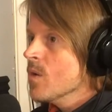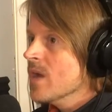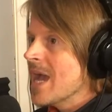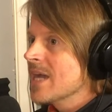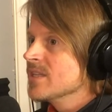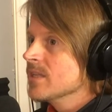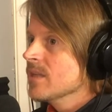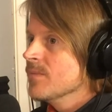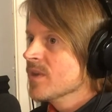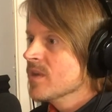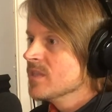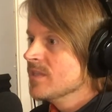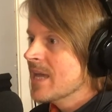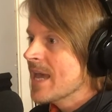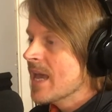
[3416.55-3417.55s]
actually, because
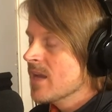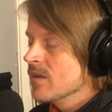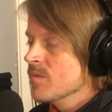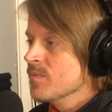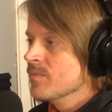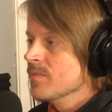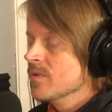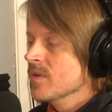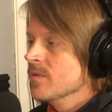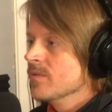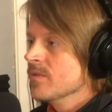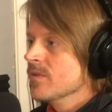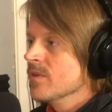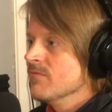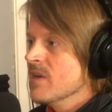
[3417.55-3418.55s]
Dad had a good
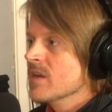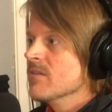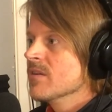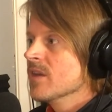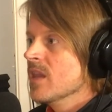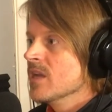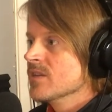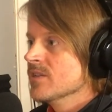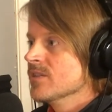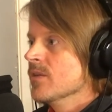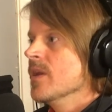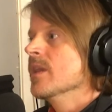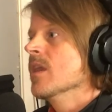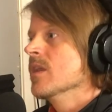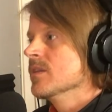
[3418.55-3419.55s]
record collection, so he had
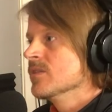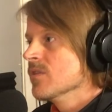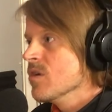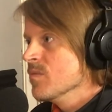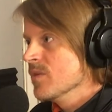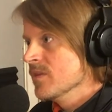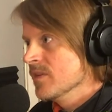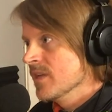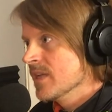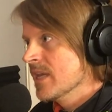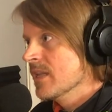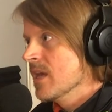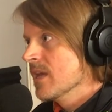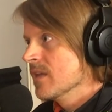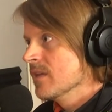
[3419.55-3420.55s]
a lot of soul music and like